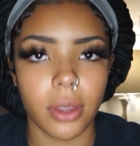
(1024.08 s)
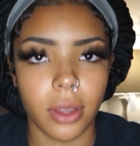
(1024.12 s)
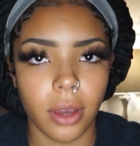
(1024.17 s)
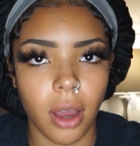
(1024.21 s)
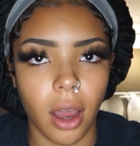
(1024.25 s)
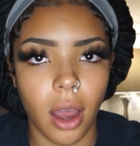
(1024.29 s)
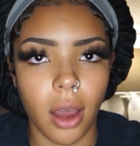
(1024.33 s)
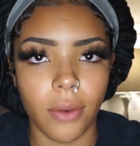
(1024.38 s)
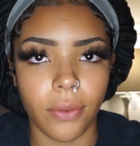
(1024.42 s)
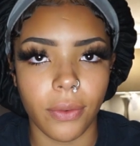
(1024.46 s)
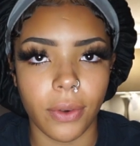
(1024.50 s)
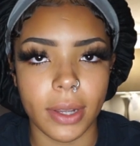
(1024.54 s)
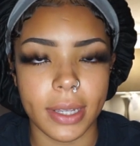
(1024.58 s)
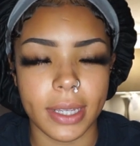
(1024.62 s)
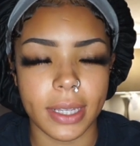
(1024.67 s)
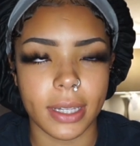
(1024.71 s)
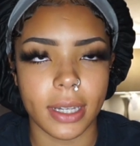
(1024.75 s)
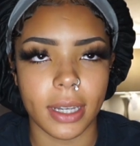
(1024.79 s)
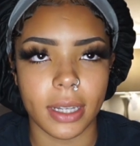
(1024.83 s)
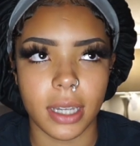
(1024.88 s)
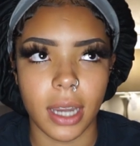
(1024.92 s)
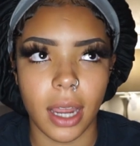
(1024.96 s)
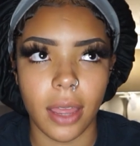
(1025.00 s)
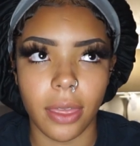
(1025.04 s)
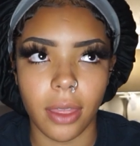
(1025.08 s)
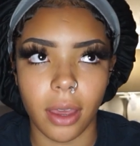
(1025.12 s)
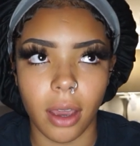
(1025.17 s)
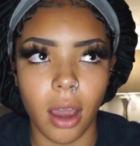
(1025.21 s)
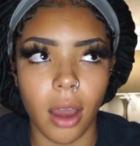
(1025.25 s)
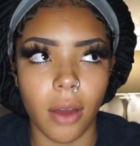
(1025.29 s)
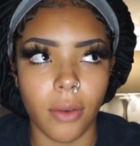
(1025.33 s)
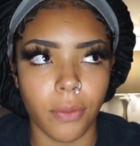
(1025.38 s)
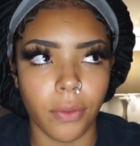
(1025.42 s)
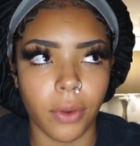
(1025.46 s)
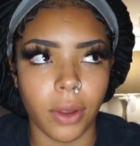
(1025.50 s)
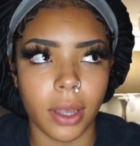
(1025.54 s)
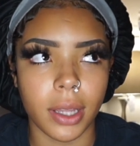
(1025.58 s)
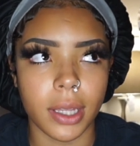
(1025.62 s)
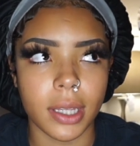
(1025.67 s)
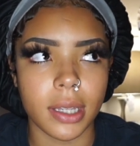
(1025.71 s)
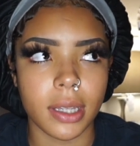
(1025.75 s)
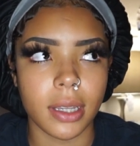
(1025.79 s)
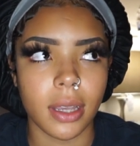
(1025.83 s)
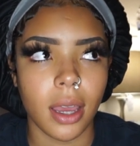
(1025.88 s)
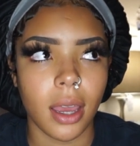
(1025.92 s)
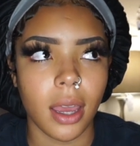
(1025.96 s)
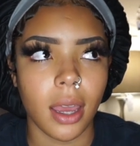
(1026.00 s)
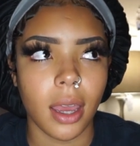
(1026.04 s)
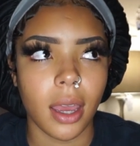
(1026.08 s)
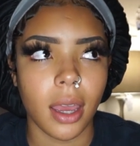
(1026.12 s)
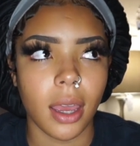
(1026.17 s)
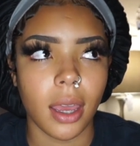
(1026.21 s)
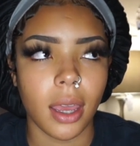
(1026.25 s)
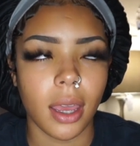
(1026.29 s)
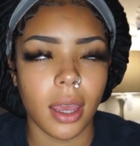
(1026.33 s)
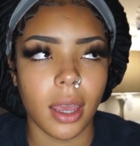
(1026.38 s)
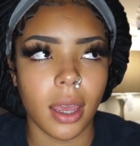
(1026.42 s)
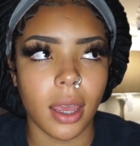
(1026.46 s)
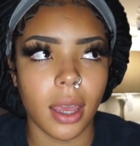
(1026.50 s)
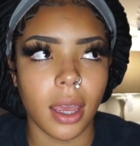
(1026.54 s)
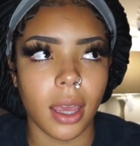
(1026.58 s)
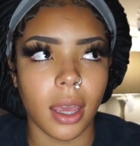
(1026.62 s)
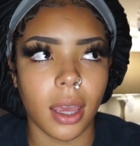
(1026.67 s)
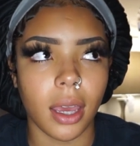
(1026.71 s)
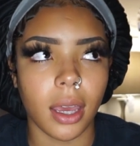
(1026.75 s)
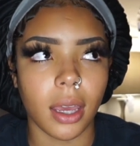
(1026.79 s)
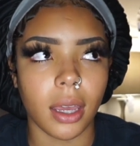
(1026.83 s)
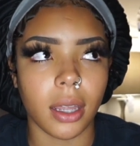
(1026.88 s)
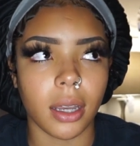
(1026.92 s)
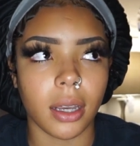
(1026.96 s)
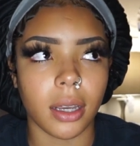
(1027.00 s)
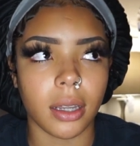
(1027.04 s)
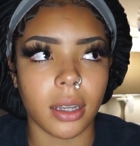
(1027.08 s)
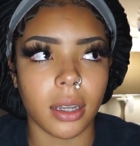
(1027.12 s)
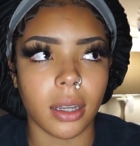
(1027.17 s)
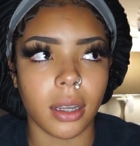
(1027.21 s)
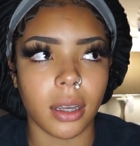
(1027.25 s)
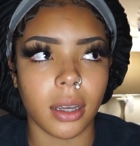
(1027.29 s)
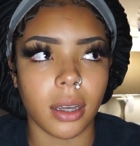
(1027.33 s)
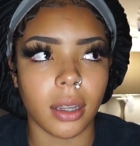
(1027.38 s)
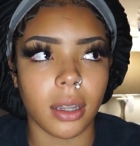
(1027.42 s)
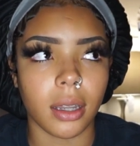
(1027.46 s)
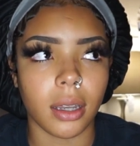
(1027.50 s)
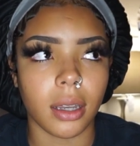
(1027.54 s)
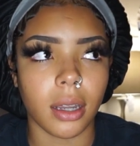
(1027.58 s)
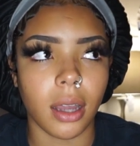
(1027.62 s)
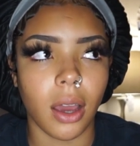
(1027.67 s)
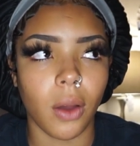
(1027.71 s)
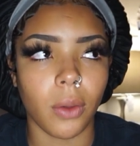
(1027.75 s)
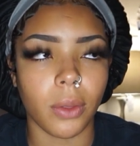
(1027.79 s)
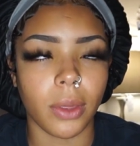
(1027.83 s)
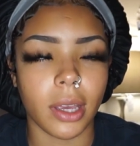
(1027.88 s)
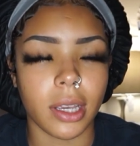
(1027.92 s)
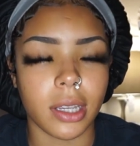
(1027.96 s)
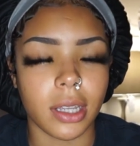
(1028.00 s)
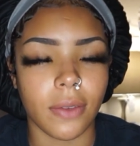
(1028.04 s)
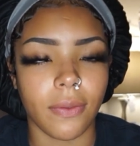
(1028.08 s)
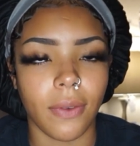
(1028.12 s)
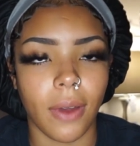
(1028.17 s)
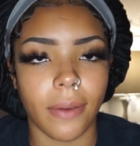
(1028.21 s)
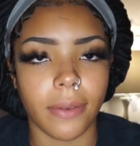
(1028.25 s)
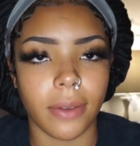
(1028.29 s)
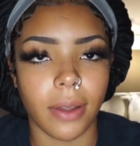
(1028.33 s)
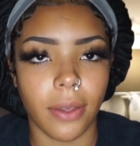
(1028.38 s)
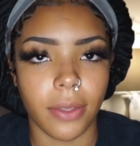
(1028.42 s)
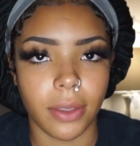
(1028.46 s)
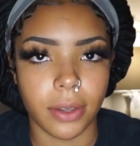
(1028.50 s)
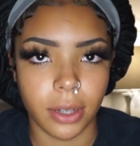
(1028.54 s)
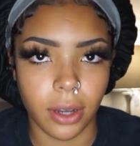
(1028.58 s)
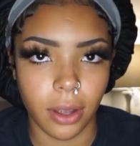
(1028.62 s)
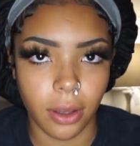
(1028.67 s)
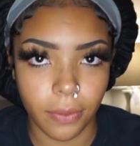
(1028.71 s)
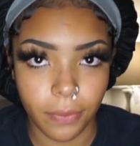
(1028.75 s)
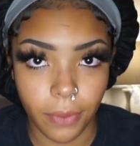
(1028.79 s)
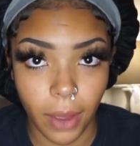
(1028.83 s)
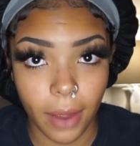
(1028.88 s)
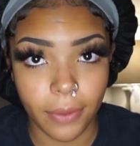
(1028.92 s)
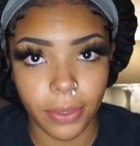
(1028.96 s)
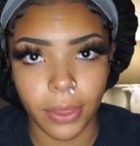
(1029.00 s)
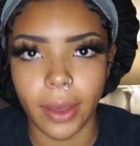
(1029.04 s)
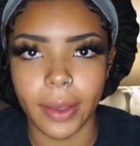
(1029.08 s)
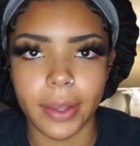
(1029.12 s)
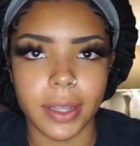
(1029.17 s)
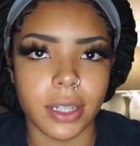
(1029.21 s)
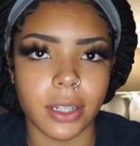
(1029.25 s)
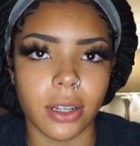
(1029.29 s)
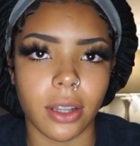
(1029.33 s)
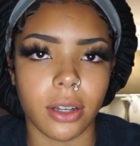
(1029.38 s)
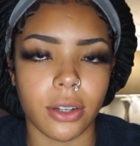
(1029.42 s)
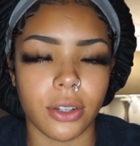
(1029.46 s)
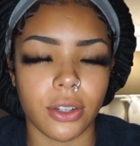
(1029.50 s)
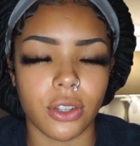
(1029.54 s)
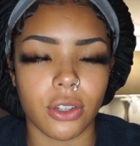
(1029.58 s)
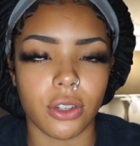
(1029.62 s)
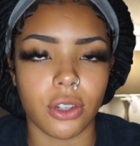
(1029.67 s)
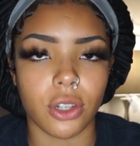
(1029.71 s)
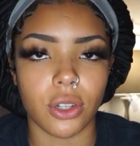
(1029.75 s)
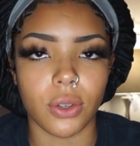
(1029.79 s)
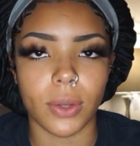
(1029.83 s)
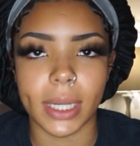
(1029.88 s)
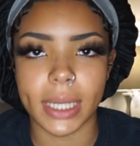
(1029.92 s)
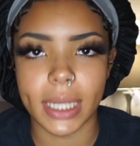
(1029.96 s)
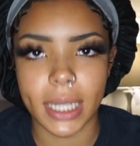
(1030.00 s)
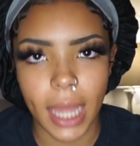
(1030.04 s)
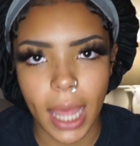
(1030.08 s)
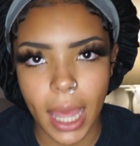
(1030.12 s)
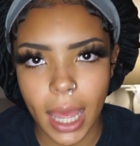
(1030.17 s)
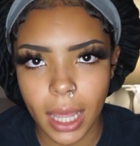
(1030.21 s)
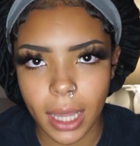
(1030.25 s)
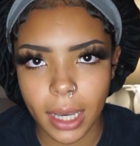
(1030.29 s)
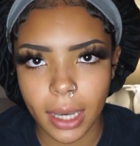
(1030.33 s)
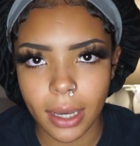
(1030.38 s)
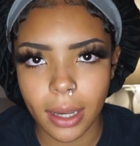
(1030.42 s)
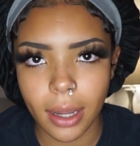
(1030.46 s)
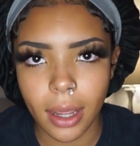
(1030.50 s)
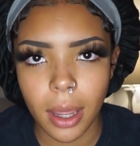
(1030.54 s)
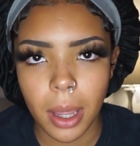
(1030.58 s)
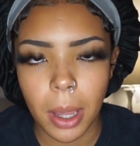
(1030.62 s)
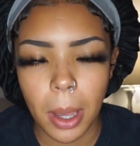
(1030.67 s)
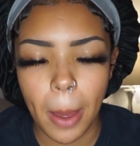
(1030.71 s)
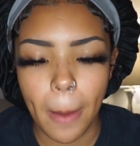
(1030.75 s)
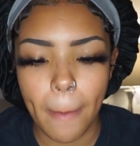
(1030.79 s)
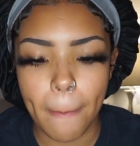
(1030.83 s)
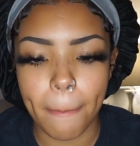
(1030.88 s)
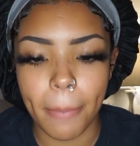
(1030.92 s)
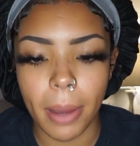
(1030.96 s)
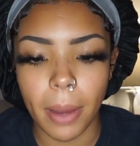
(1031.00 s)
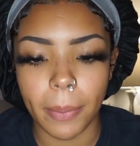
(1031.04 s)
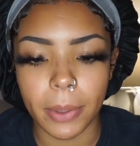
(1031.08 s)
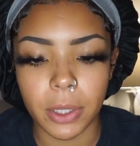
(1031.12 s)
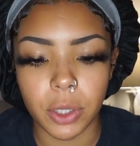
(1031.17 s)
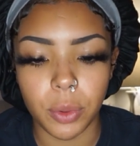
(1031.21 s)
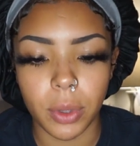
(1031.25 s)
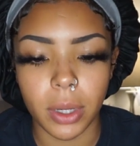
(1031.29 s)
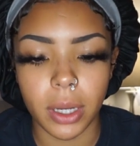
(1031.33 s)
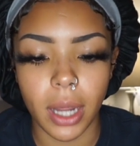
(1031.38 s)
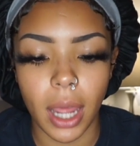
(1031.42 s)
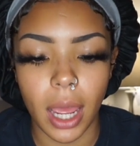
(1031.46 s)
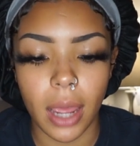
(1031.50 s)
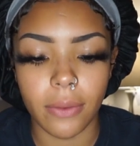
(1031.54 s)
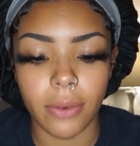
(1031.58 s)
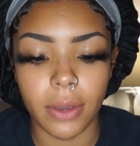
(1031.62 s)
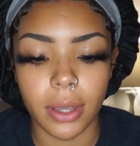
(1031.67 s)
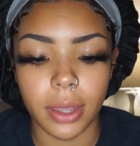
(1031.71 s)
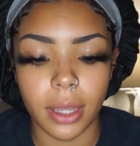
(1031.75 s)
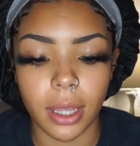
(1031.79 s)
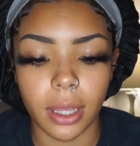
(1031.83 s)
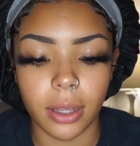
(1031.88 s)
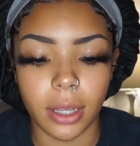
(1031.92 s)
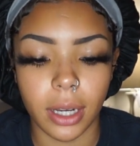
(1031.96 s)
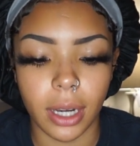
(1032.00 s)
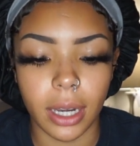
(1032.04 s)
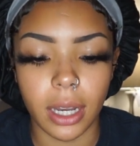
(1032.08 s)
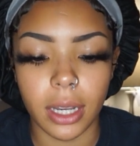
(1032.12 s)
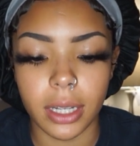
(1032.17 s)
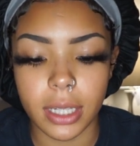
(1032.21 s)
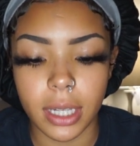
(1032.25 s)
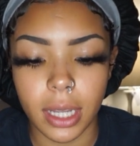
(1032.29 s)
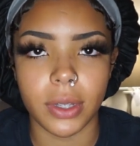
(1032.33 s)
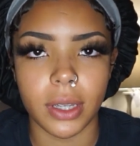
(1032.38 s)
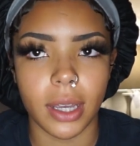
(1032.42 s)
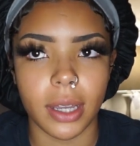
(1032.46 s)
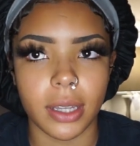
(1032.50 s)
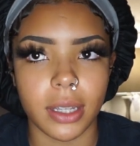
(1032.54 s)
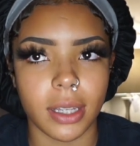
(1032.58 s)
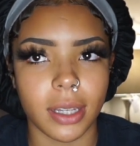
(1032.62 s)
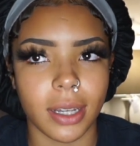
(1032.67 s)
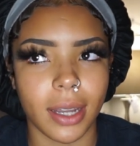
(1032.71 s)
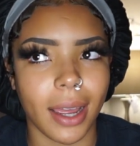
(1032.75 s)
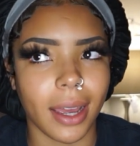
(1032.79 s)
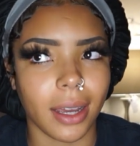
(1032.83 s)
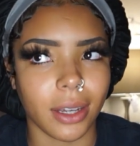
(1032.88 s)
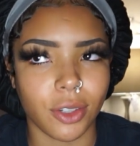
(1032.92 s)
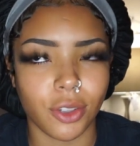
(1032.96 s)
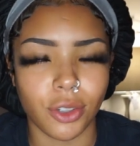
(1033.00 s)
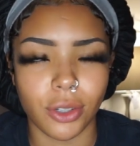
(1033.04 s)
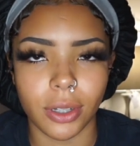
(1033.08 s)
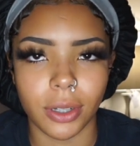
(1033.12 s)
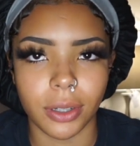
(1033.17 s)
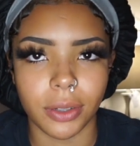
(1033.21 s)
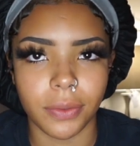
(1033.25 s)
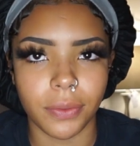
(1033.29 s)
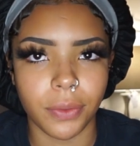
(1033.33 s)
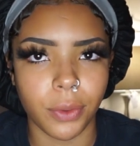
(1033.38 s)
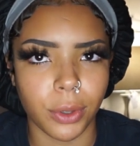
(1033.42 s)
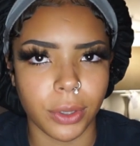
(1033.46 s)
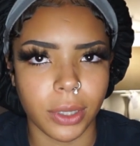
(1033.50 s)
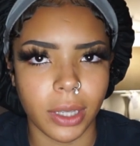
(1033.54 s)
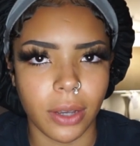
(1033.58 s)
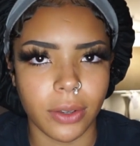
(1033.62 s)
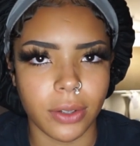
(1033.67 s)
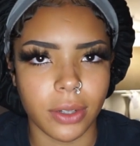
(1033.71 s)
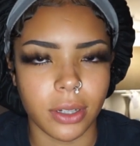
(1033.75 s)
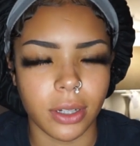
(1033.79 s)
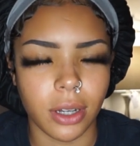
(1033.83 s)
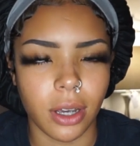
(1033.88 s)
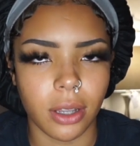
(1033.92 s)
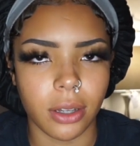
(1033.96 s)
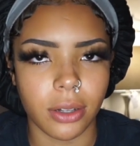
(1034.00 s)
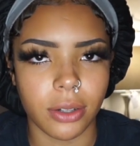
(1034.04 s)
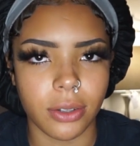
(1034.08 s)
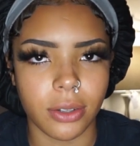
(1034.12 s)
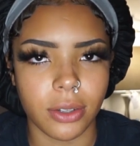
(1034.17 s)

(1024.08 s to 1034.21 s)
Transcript: conference, to attend the conference, and not only is it $5,000 $5, to attend, but between everything that I need to get, it's an extra $4,000.